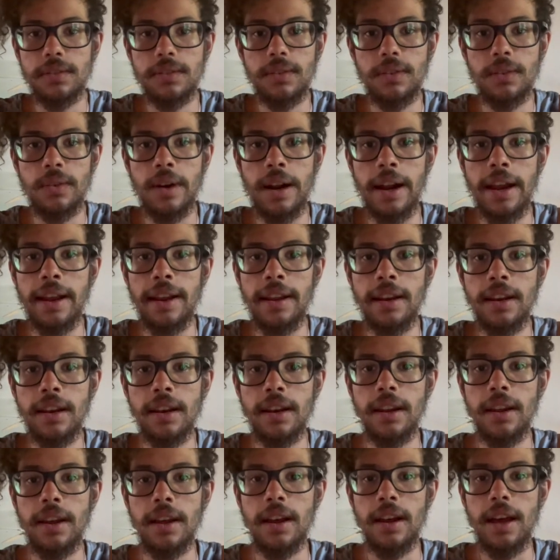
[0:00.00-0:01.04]
right
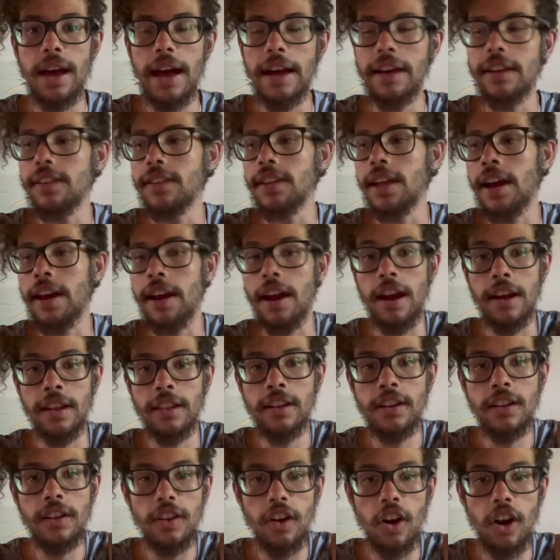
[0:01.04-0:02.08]
I, I, I
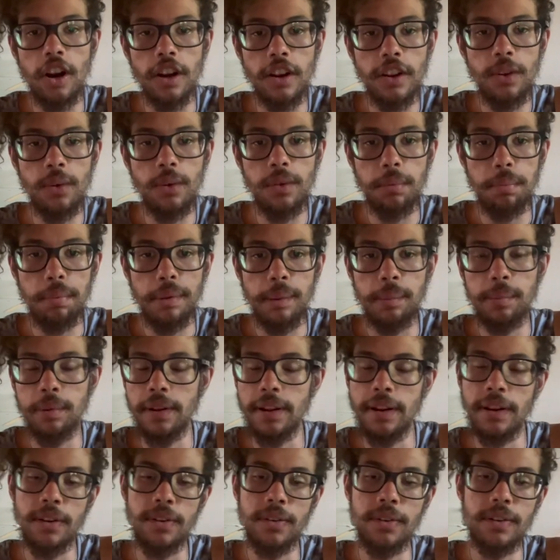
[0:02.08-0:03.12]
literally argue with people. I
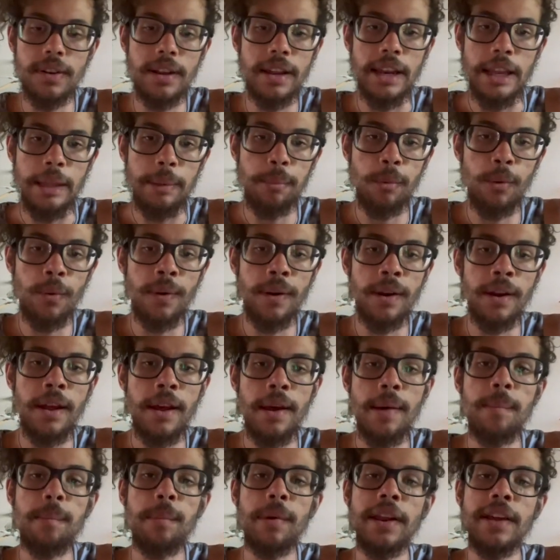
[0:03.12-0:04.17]
don't anymore.
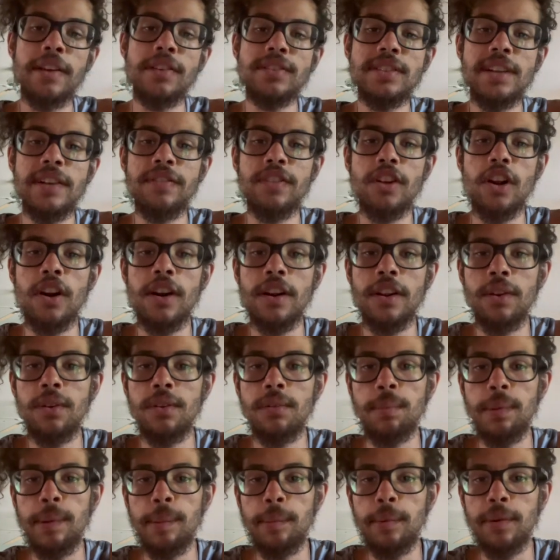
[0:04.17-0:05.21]
But I used to have to argue with
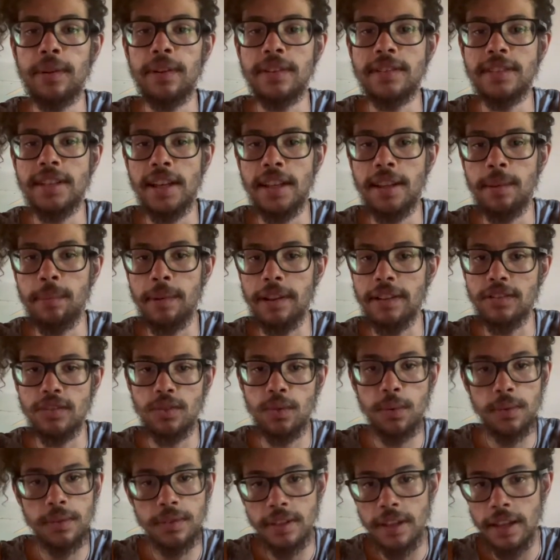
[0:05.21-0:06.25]
people to tell them that
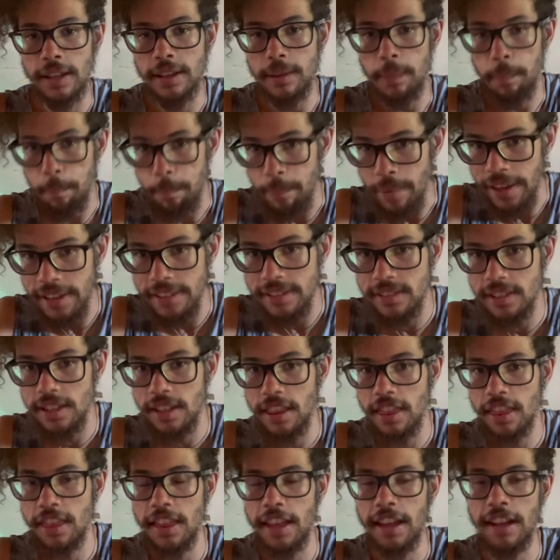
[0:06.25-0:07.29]
school's not the best
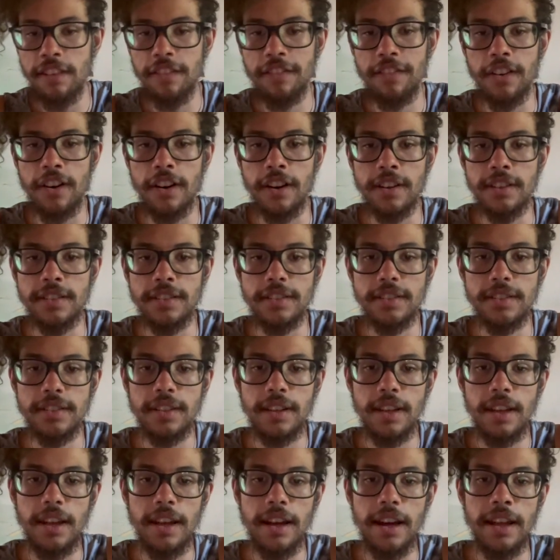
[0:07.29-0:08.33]
thing for us.
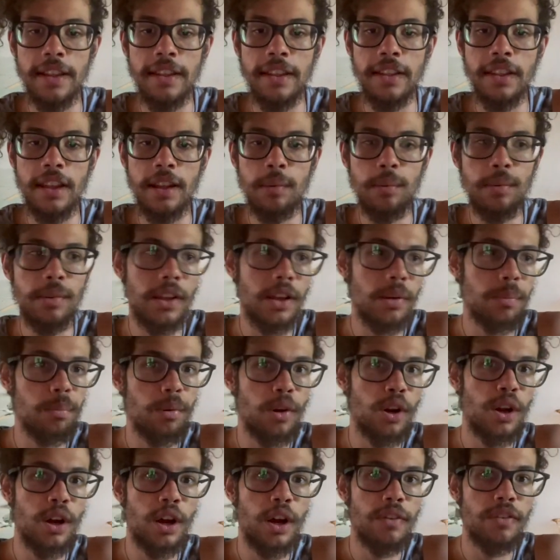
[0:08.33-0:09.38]
And then they'd be like, but
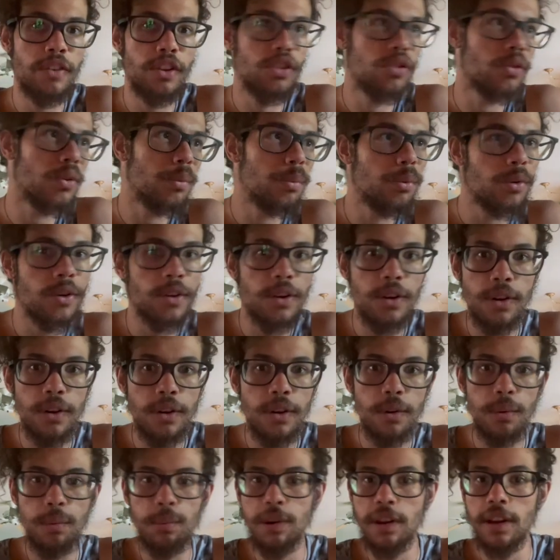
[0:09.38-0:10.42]
I have a
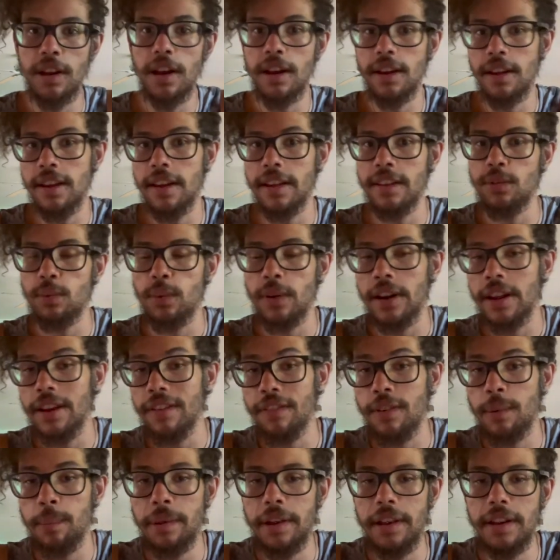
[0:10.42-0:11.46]
3.0, but uh, it's working
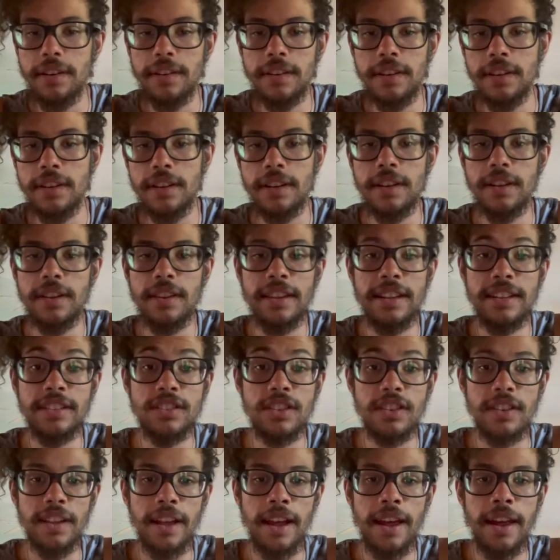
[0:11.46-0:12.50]
for me, da, da, da, this
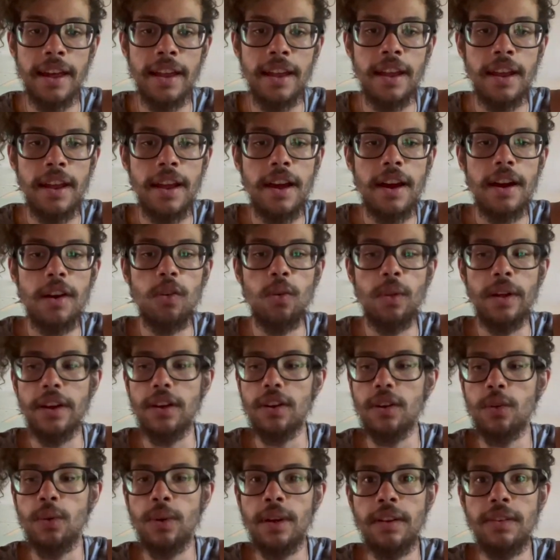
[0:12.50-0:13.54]
or that. Like,
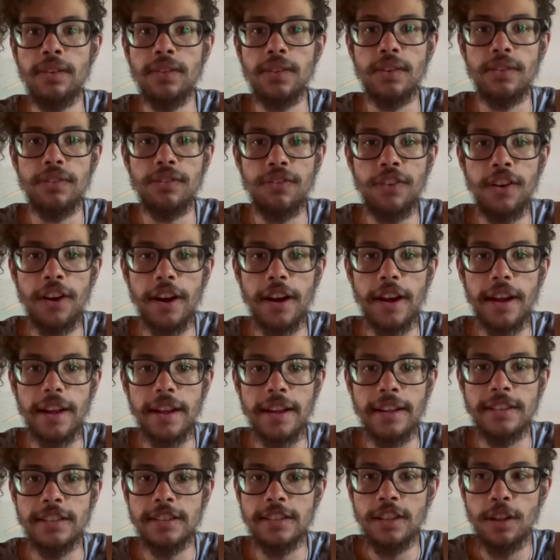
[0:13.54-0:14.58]
who gives a fuck?
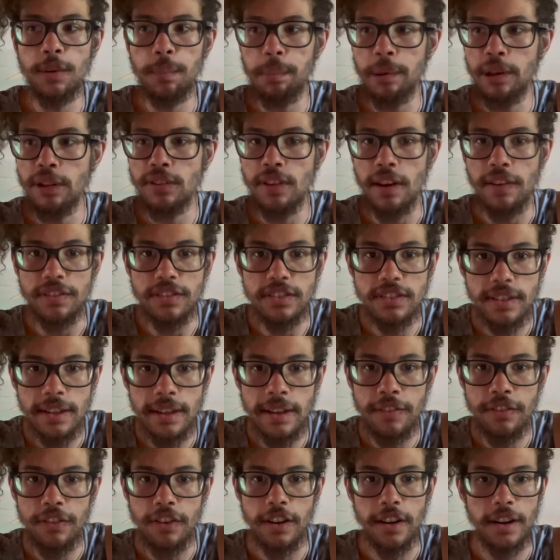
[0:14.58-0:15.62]
It's still built off
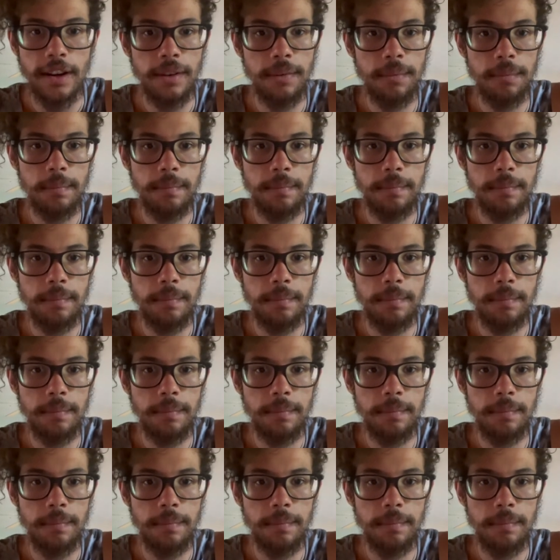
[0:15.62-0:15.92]
slavery.